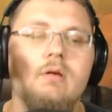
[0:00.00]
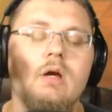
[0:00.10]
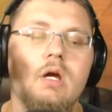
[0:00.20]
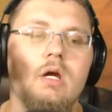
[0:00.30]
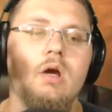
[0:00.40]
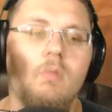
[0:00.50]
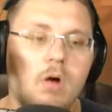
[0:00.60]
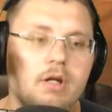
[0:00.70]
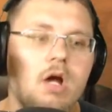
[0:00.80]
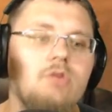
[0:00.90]

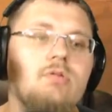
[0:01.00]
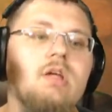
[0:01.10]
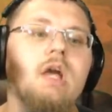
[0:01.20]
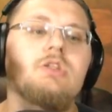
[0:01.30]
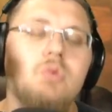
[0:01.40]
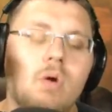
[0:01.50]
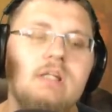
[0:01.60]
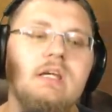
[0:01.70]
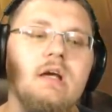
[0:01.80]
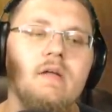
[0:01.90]

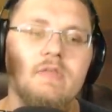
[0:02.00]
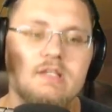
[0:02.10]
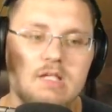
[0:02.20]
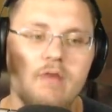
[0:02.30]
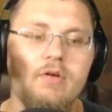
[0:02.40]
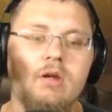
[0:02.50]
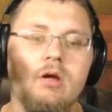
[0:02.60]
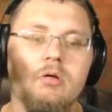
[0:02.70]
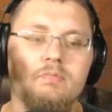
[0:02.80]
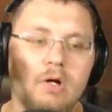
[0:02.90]

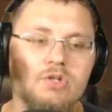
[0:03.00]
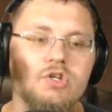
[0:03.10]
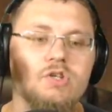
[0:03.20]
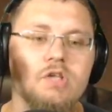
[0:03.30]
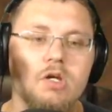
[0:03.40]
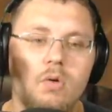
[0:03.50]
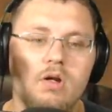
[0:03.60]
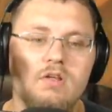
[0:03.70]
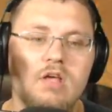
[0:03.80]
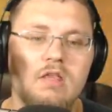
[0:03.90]
127 punches in
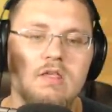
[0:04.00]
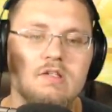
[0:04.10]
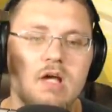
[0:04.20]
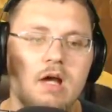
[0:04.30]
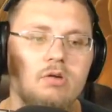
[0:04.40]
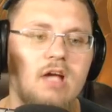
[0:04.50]
order to take this guy out.